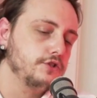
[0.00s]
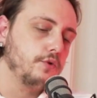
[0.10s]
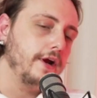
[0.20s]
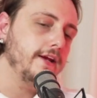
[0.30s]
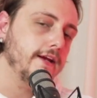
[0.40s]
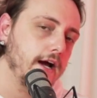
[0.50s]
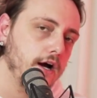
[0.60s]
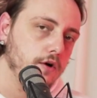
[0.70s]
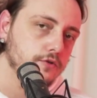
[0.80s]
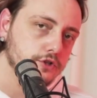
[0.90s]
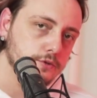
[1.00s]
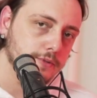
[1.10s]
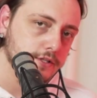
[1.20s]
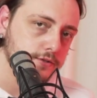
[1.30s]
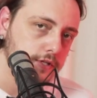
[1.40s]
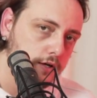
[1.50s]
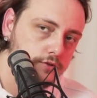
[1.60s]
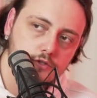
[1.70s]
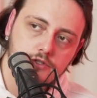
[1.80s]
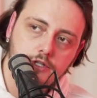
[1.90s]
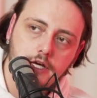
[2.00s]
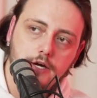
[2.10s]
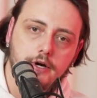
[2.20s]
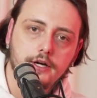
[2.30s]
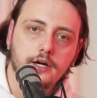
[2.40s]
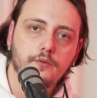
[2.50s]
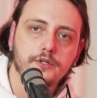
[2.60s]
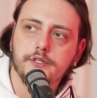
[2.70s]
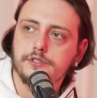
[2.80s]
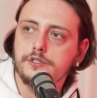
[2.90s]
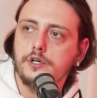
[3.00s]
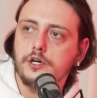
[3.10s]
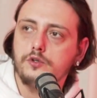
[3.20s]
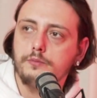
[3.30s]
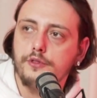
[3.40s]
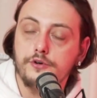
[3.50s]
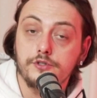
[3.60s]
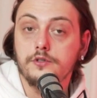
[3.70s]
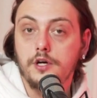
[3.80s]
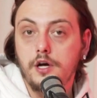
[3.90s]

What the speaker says: So right now, just to bring this down to today, right now, what day is it? October 13th.